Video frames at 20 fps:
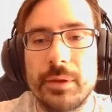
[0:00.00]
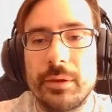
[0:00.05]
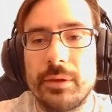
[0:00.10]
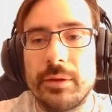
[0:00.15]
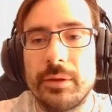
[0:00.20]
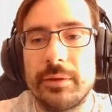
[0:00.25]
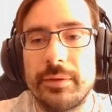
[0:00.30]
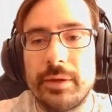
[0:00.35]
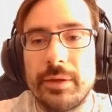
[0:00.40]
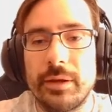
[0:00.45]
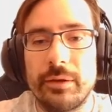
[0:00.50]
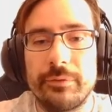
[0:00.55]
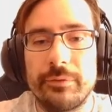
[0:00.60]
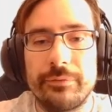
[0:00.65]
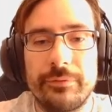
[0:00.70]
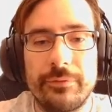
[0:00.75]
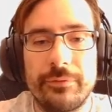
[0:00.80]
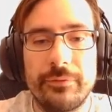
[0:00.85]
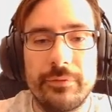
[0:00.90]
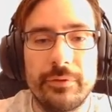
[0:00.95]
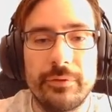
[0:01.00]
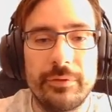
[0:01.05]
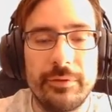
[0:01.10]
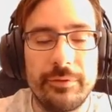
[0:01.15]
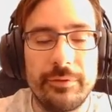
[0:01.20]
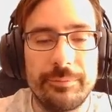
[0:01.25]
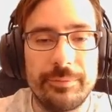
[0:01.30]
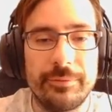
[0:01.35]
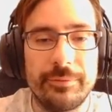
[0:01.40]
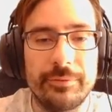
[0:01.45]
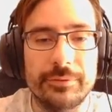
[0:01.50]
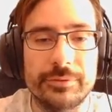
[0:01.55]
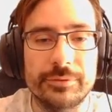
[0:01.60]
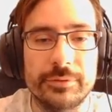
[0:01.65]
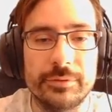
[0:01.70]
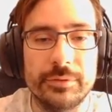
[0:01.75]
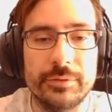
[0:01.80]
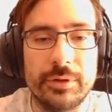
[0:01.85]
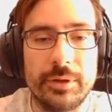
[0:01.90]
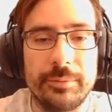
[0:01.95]
Now for this position,
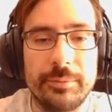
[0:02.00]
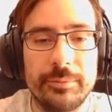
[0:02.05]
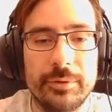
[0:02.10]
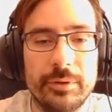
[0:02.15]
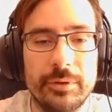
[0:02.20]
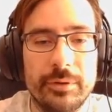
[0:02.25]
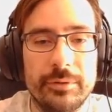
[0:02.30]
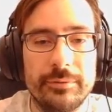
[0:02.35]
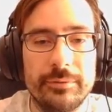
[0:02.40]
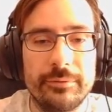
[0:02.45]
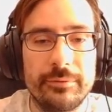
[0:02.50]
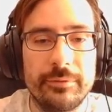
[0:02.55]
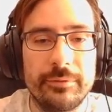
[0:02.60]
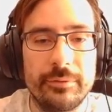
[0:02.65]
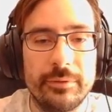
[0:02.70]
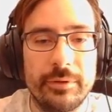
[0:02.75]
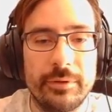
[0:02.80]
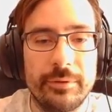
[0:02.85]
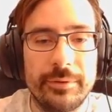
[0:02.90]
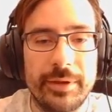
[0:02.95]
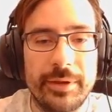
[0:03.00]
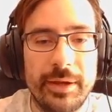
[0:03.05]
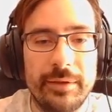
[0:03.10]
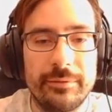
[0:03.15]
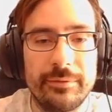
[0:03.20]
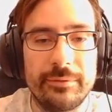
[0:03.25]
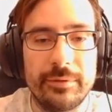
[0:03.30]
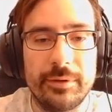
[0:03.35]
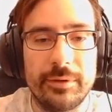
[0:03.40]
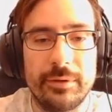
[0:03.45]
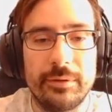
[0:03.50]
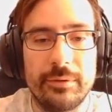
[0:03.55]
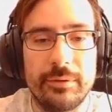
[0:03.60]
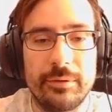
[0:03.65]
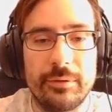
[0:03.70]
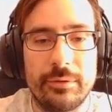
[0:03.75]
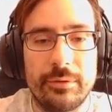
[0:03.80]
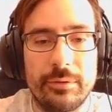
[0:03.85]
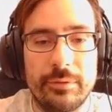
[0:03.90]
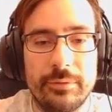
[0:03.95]
I'm going to locate it
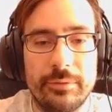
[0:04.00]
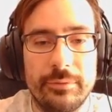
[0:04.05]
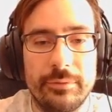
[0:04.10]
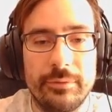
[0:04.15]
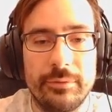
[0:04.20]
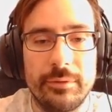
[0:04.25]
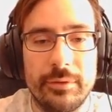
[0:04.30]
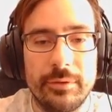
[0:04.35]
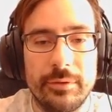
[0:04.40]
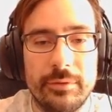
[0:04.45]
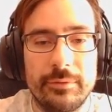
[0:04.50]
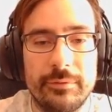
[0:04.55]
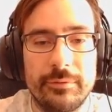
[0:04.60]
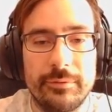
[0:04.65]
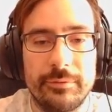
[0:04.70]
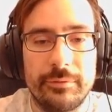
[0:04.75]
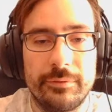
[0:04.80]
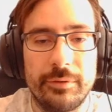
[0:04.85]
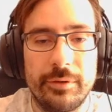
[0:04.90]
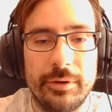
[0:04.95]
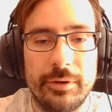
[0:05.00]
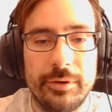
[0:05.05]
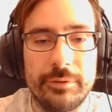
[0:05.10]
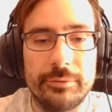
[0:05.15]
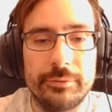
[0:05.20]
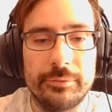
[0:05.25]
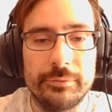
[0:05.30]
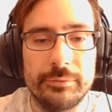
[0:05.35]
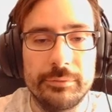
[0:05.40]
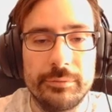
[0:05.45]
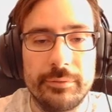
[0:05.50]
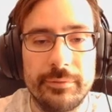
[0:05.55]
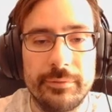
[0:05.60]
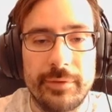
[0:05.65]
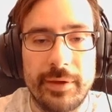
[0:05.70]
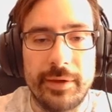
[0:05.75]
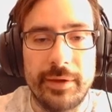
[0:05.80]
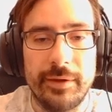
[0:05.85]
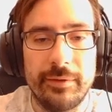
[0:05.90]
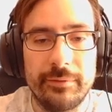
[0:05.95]
on the tile
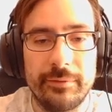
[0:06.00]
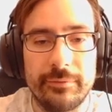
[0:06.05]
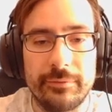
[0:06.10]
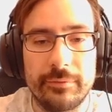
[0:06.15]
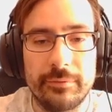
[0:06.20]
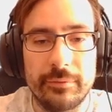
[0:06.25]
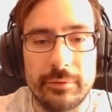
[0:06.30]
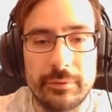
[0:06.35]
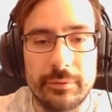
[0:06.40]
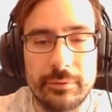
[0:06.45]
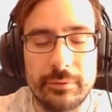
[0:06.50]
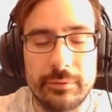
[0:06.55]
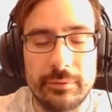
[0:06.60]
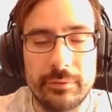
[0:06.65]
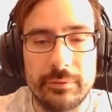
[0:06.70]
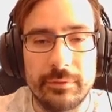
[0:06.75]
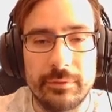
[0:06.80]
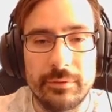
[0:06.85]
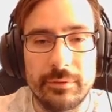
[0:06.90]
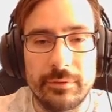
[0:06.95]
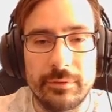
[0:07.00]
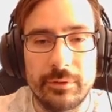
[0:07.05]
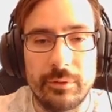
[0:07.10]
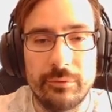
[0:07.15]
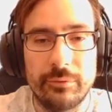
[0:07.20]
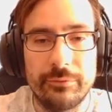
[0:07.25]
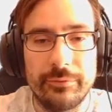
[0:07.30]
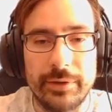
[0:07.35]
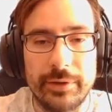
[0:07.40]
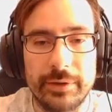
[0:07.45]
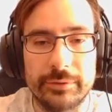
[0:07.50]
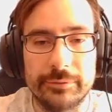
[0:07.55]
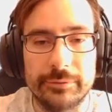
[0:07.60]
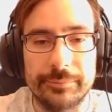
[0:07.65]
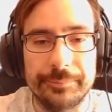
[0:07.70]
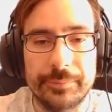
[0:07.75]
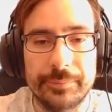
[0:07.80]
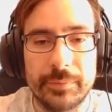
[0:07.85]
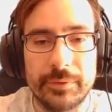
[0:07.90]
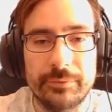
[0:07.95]
that has the goal flag on.
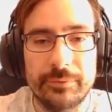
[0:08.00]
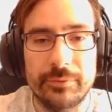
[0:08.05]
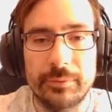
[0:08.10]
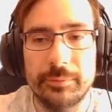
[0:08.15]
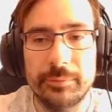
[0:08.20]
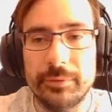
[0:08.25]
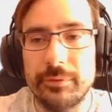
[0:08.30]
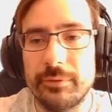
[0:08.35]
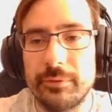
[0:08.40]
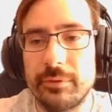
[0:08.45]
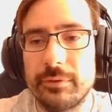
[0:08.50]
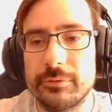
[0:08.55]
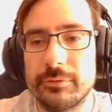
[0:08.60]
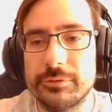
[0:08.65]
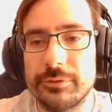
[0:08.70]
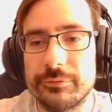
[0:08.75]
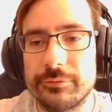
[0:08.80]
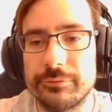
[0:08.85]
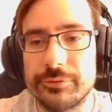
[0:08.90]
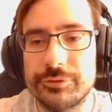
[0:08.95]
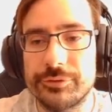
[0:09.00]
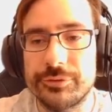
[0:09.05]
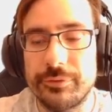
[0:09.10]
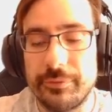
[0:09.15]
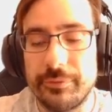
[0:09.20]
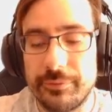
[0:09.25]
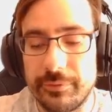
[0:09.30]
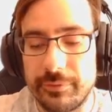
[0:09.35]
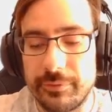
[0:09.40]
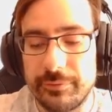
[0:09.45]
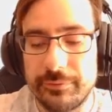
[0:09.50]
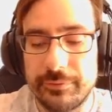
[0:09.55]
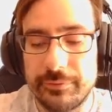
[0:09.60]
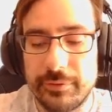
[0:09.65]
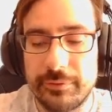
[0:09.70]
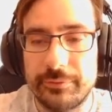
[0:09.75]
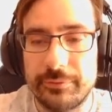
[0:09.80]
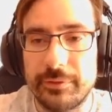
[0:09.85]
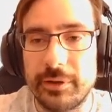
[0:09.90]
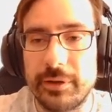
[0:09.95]
So I'm going to just reduce this very
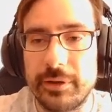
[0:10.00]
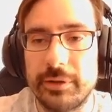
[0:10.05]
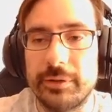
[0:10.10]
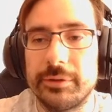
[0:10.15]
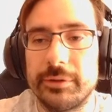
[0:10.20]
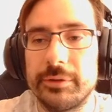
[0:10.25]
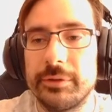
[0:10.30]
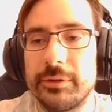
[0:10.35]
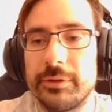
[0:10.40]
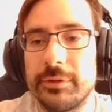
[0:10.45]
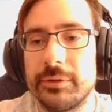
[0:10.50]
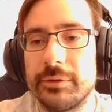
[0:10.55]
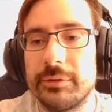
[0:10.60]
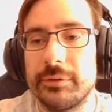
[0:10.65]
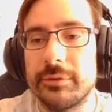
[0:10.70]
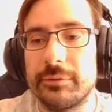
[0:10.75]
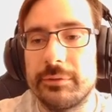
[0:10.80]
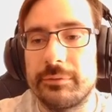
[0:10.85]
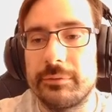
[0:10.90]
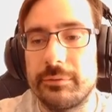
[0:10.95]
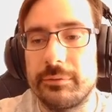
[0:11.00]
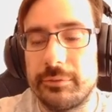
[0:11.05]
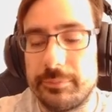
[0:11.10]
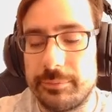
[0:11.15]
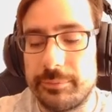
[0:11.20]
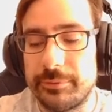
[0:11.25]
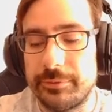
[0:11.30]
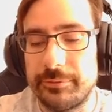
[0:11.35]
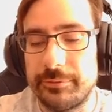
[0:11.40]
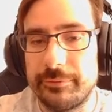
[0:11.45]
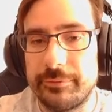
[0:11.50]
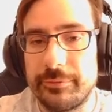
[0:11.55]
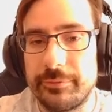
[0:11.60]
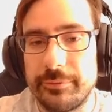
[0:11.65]
slightly to 0.2,